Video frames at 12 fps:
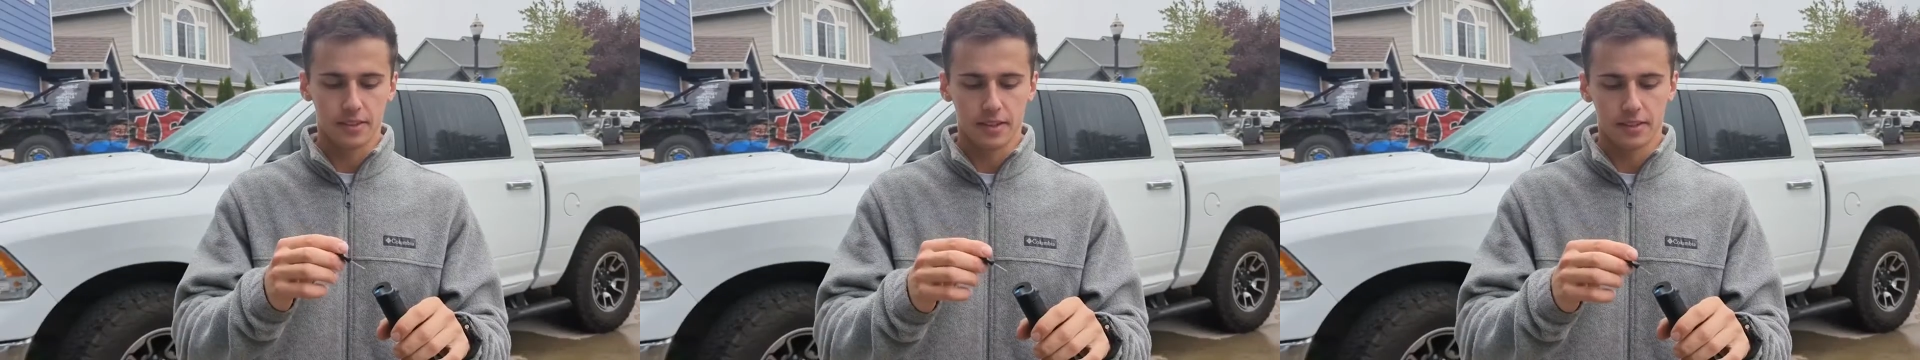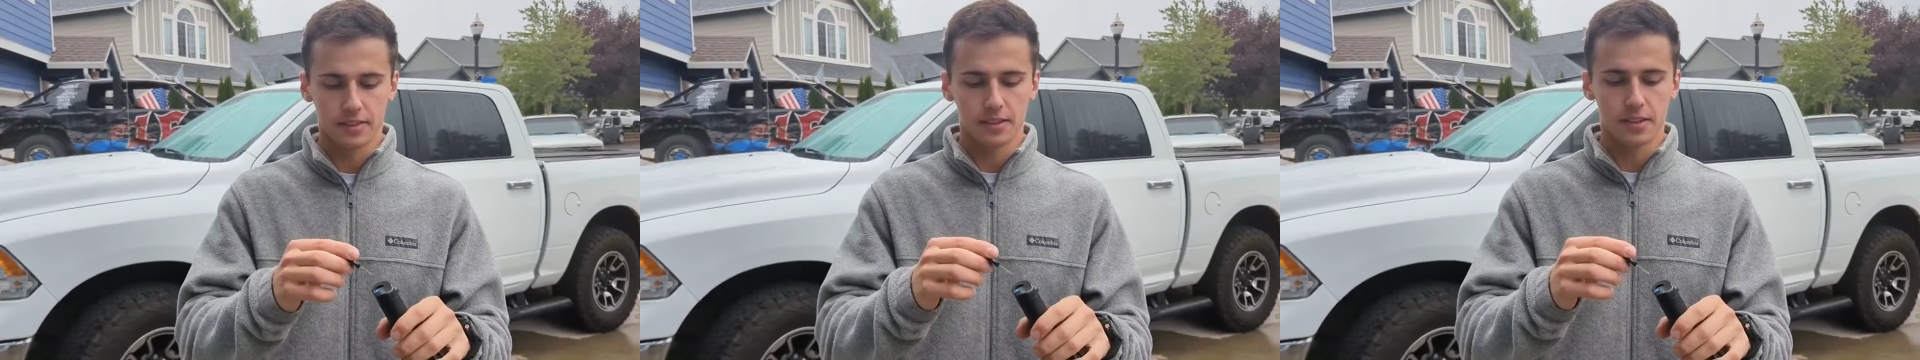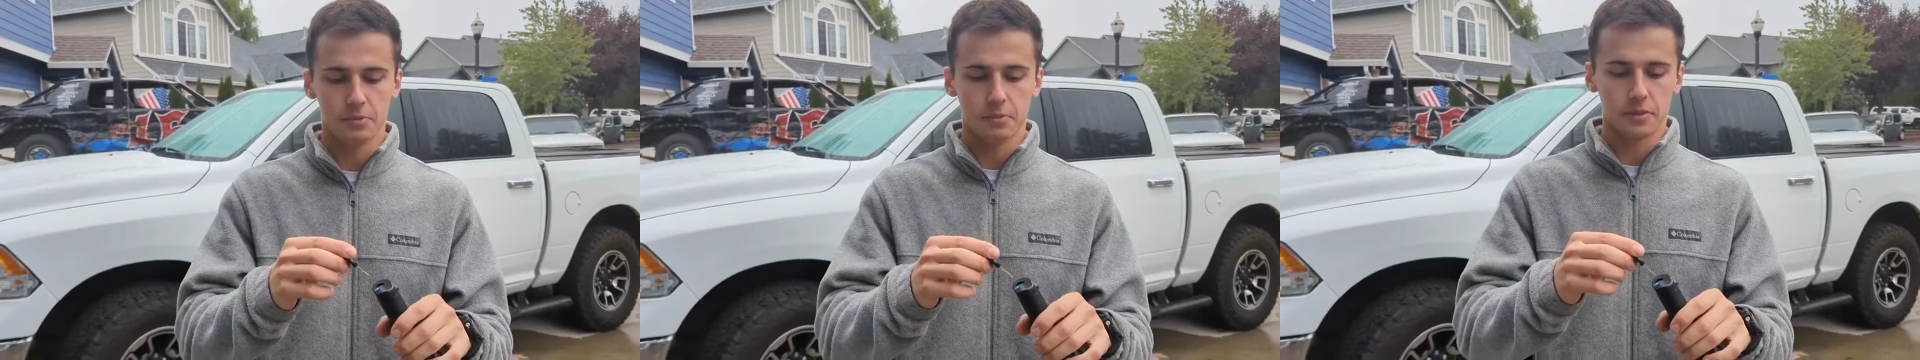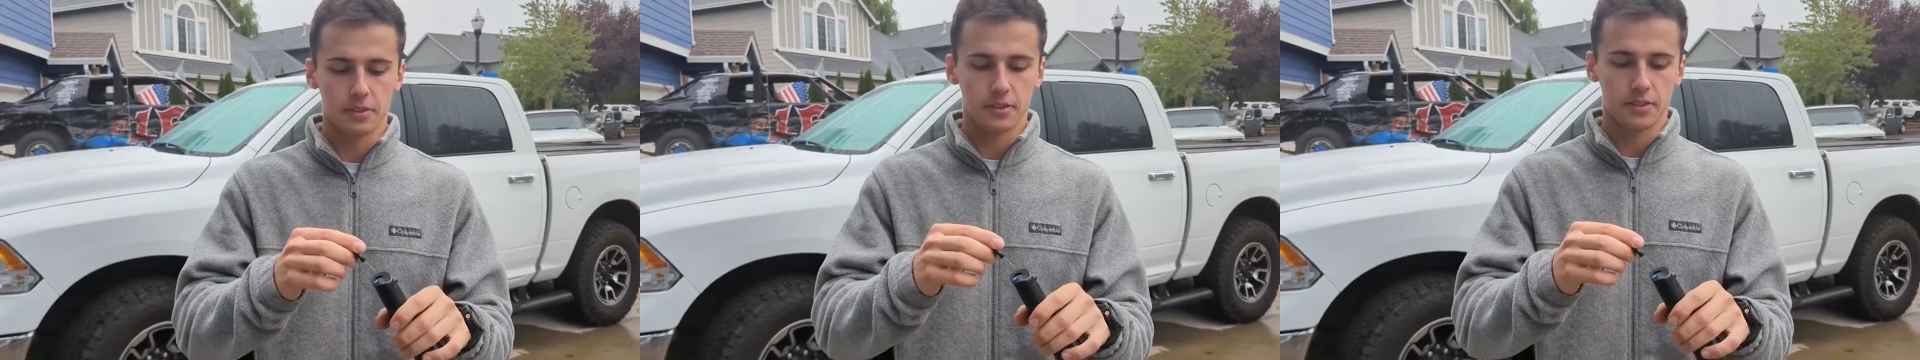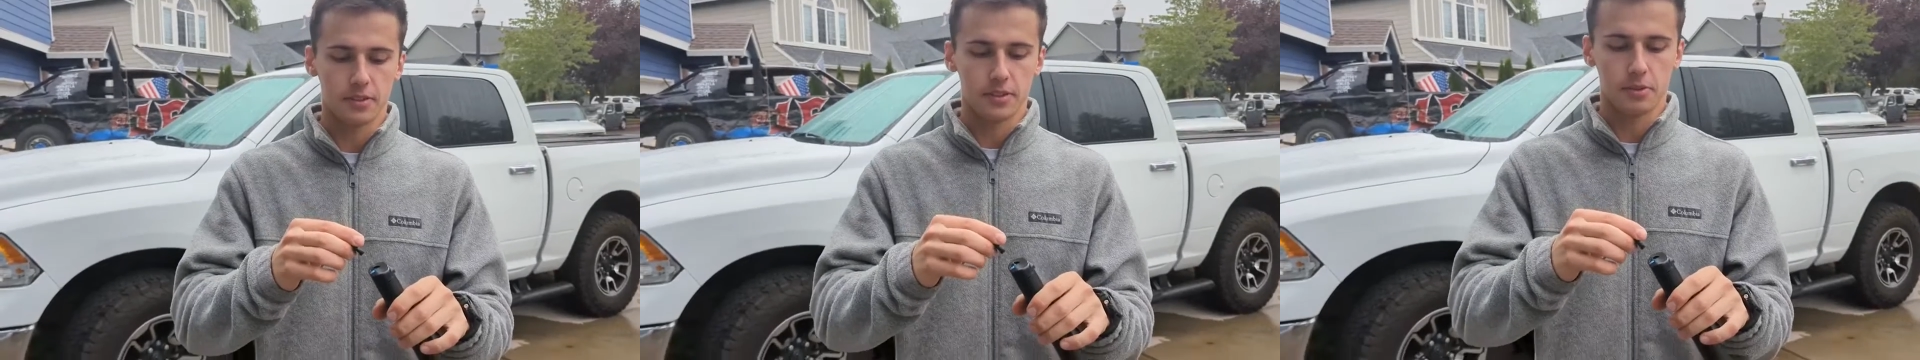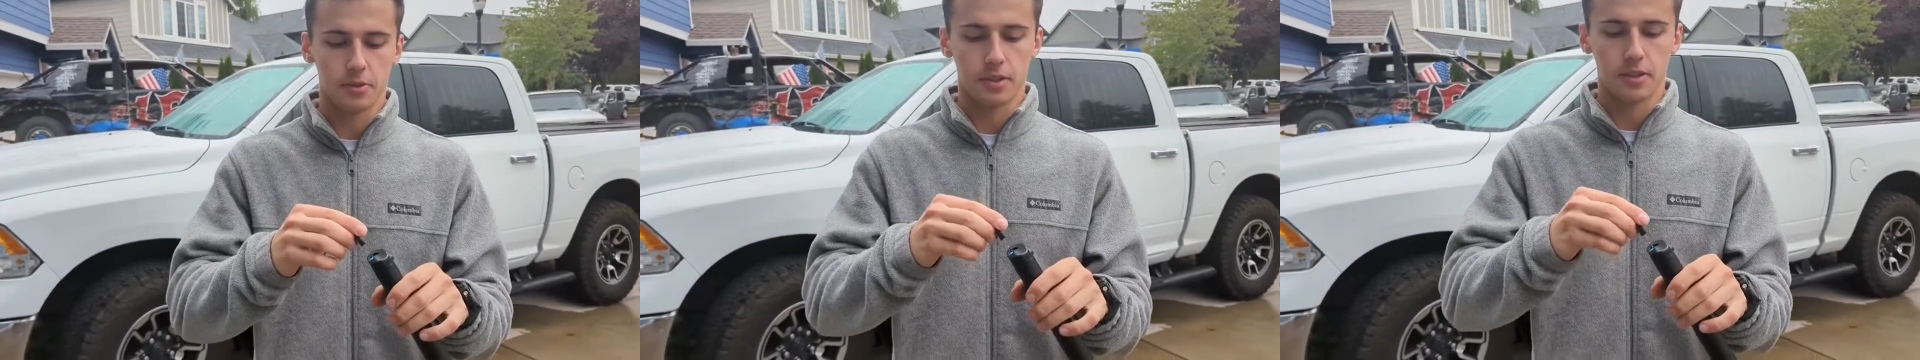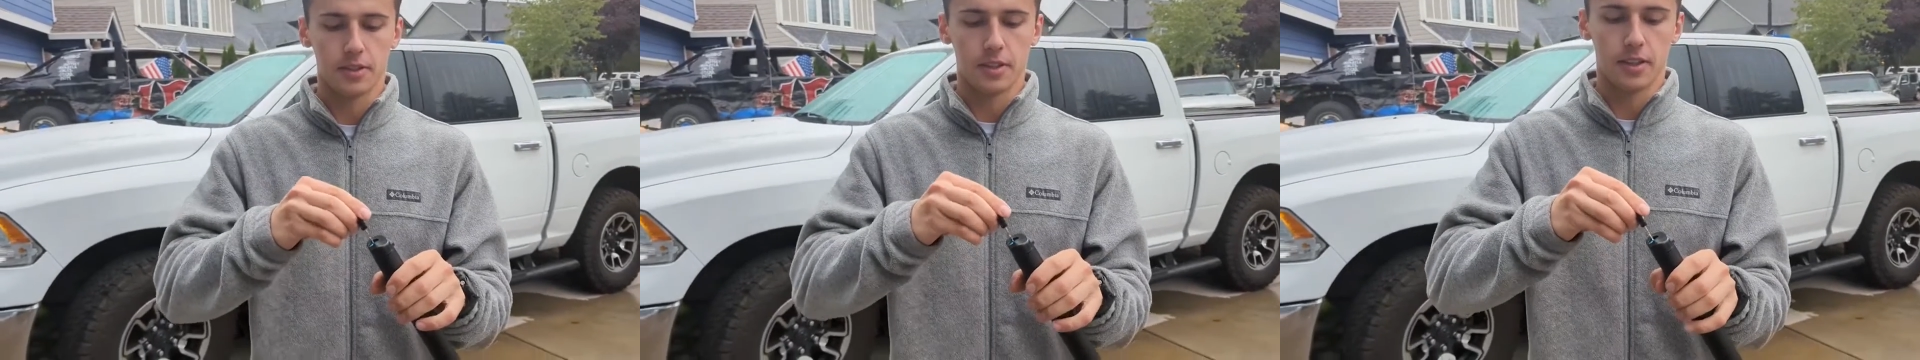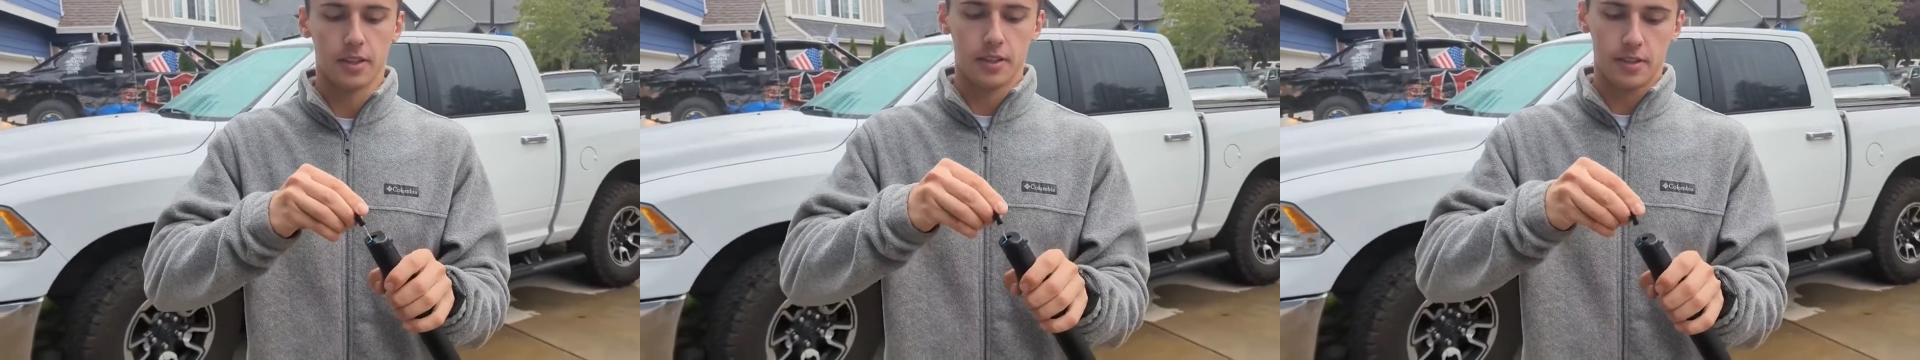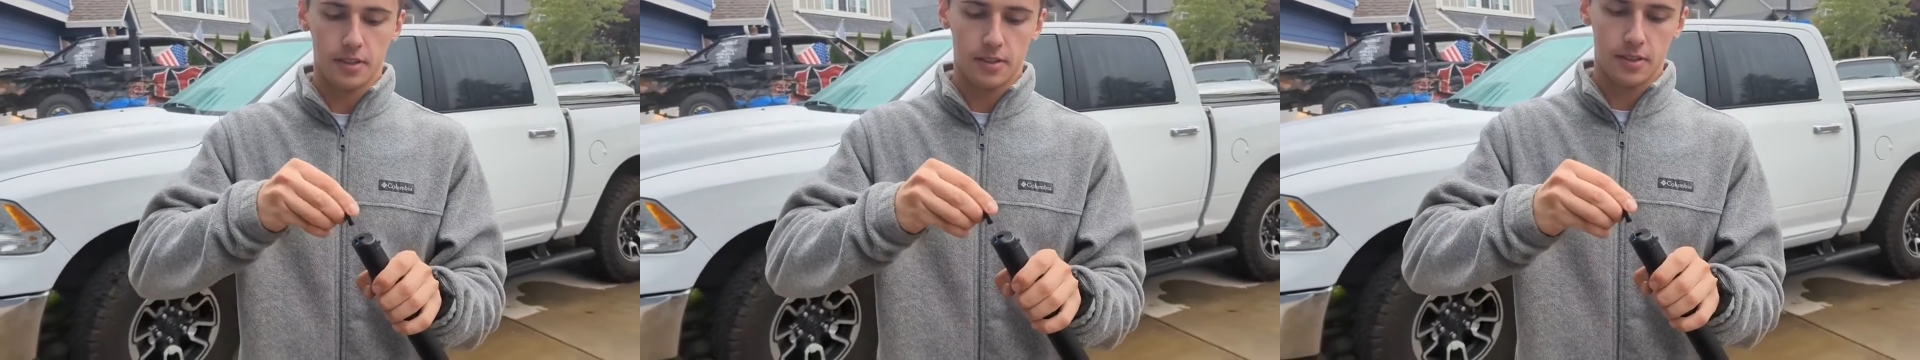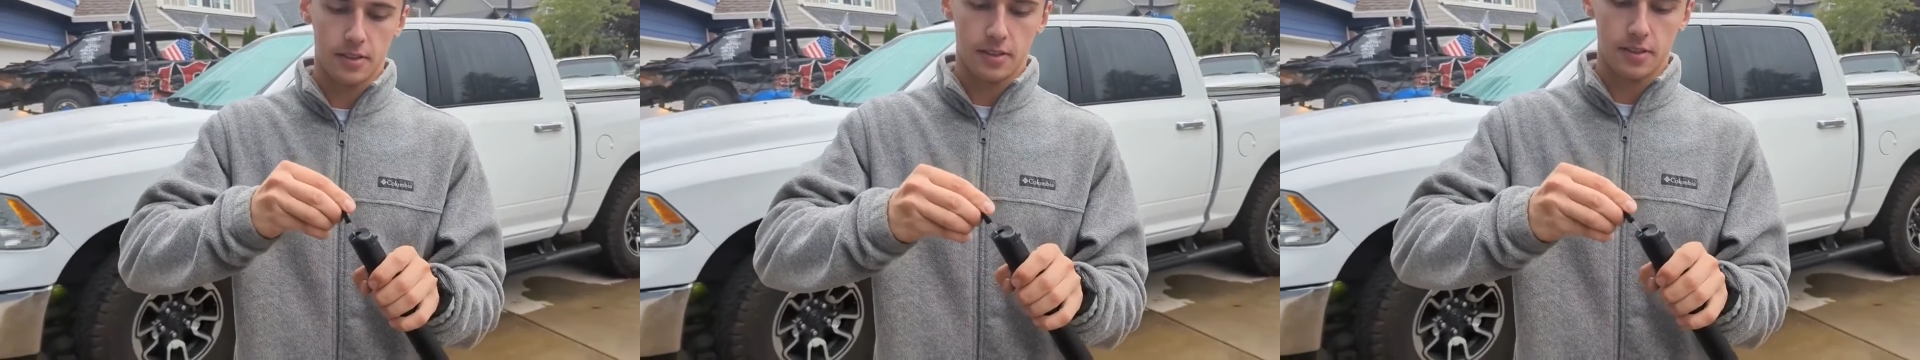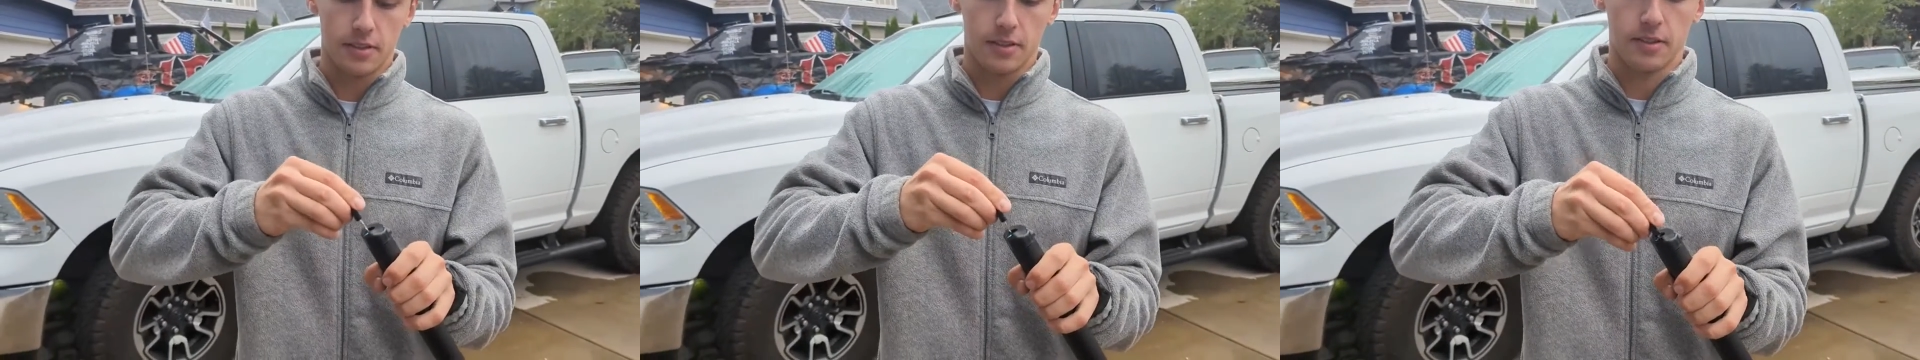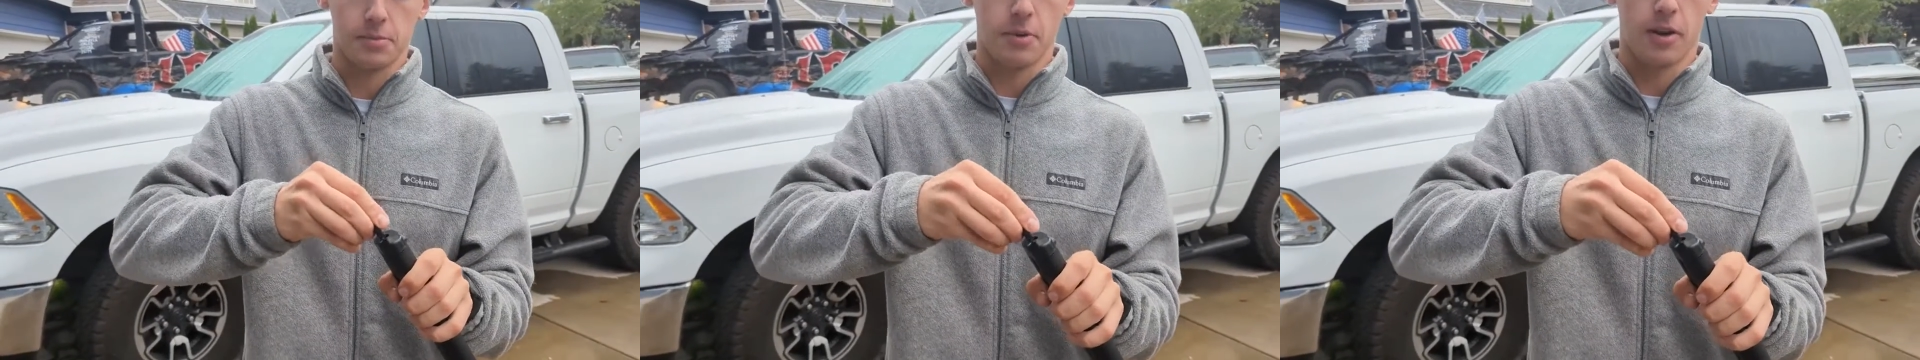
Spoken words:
The next step is you want to take this